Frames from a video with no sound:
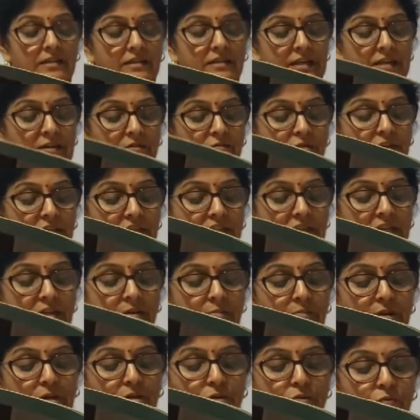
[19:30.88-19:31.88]
Then question
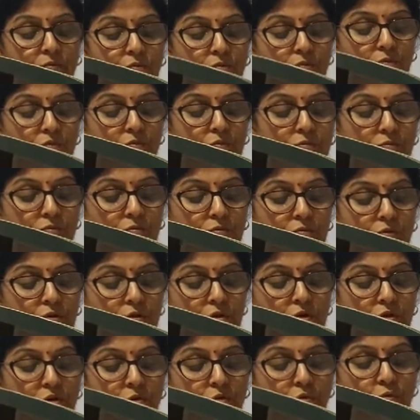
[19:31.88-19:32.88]
number 2.
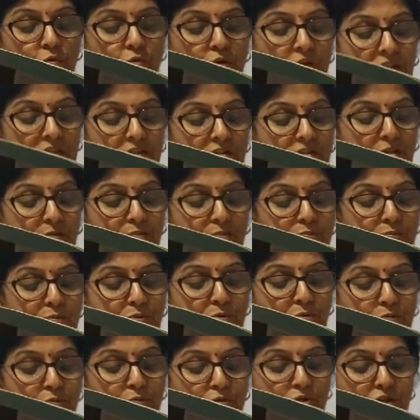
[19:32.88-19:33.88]
What is the
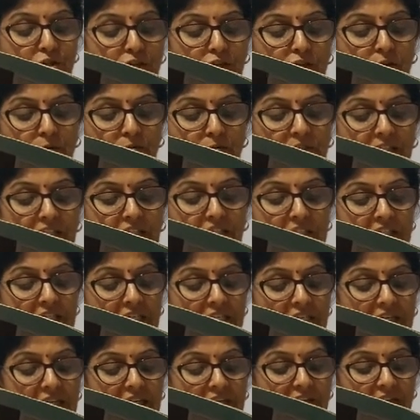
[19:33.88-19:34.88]
future of the
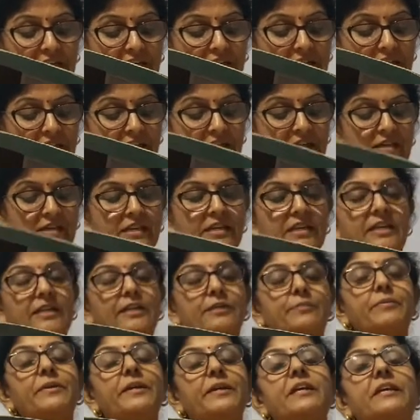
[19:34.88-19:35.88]
children
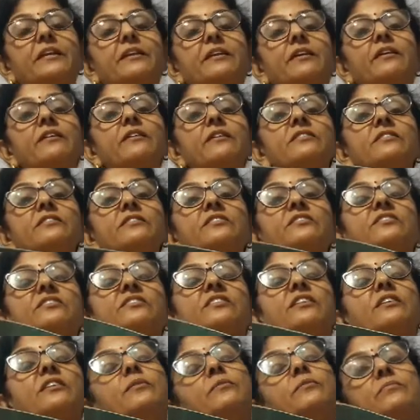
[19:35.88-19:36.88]
living in a
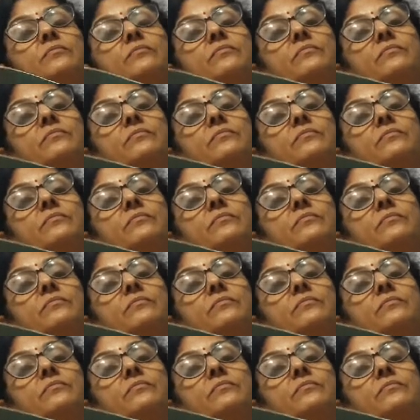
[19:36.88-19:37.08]
slum?